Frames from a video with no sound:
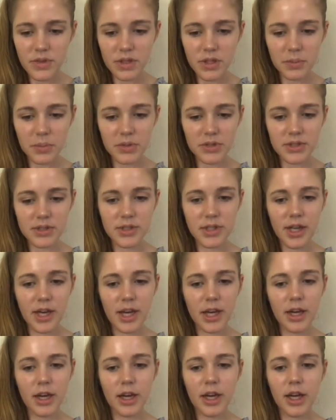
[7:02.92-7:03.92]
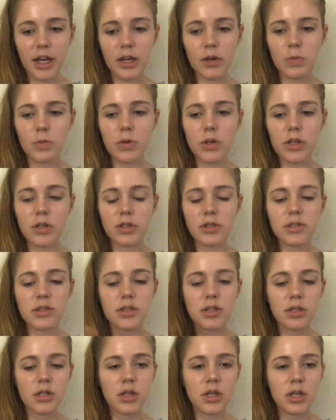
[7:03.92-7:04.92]
the person that I
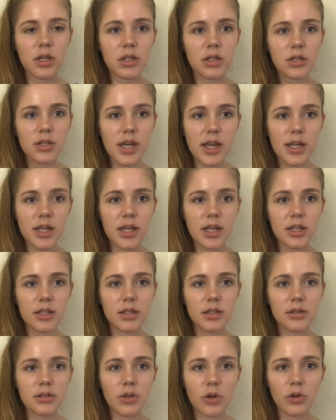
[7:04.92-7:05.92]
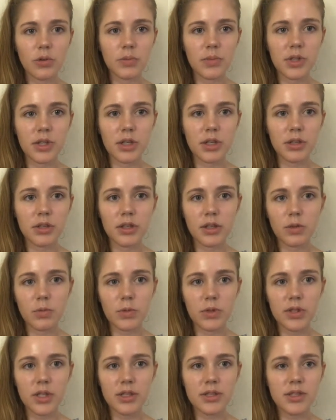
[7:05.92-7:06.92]
was dating told me
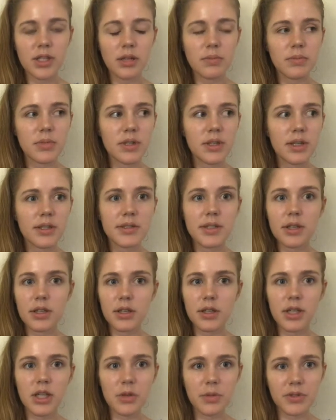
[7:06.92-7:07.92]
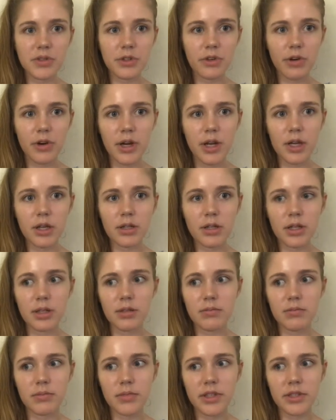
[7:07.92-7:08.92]
what they said, because he was Korean,
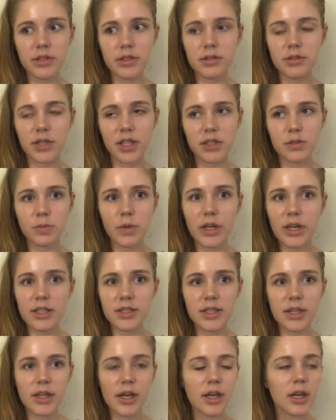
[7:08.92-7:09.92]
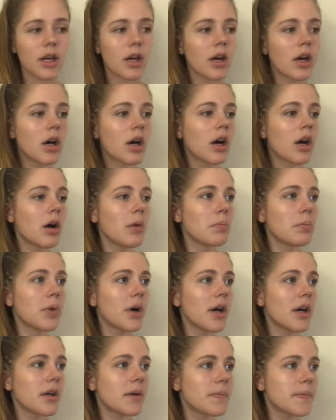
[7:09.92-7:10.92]
and that's why I say that.
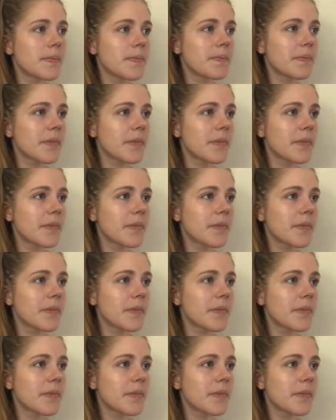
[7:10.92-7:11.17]
But